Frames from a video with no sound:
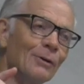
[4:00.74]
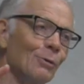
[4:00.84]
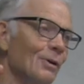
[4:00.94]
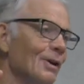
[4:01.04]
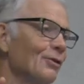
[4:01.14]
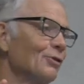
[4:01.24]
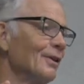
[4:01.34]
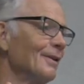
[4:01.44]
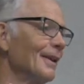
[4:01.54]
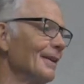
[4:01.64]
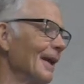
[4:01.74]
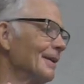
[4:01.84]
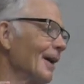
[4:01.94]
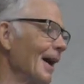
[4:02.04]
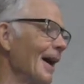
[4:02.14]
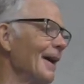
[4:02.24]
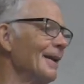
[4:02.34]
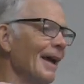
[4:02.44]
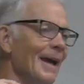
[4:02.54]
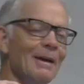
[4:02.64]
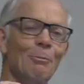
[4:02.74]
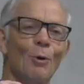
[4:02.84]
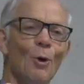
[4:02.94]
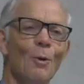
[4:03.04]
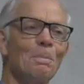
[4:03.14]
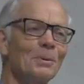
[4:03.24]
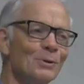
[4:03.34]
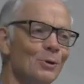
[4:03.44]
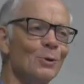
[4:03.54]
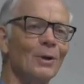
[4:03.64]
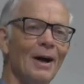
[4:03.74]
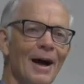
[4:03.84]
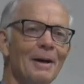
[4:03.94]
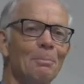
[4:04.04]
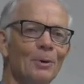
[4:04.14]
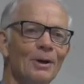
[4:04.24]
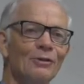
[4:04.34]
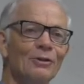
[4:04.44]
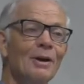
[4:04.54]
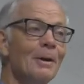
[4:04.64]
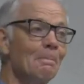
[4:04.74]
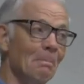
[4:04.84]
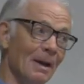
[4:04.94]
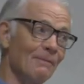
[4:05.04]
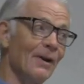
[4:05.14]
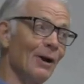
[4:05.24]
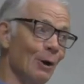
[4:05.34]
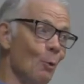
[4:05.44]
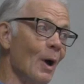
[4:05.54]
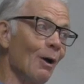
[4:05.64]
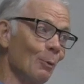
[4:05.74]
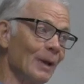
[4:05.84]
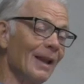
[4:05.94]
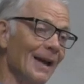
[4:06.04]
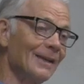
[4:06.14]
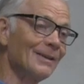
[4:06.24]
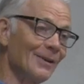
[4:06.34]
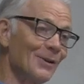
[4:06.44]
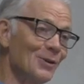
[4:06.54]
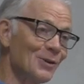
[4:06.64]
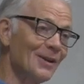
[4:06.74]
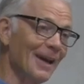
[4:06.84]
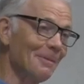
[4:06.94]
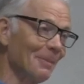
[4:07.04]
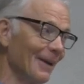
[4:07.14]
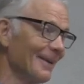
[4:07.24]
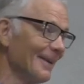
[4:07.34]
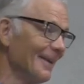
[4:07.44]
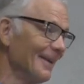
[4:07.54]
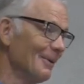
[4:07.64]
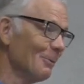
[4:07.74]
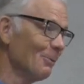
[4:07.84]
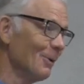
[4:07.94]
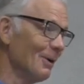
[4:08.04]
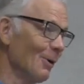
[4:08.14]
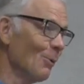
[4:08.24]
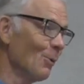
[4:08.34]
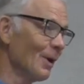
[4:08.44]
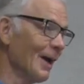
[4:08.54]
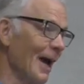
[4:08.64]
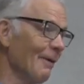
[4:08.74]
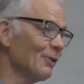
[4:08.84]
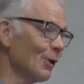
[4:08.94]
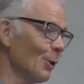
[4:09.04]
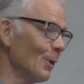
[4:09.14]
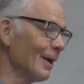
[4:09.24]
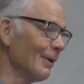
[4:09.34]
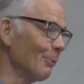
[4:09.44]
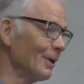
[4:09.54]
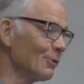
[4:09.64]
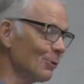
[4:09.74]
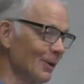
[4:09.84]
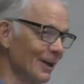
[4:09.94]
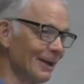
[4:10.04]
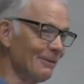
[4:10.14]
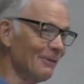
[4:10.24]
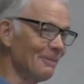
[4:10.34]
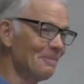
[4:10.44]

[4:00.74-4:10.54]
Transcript: tradition that they tied a rope to the high priest may very well relate to this statement. We don't want to have to go in and retrieve